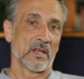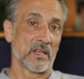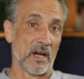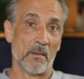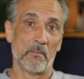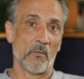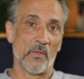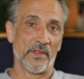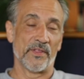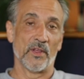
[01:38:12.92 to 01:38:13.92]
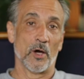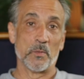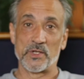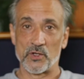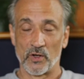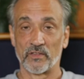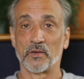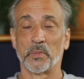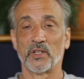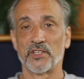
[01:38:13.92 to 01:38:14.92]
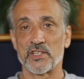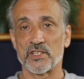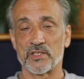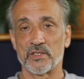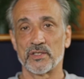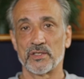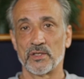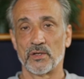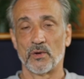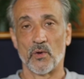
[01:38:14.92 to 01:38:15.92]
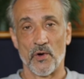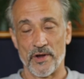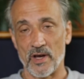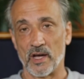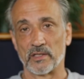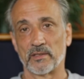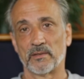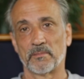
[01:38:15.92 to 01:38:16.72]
come with observableness or not?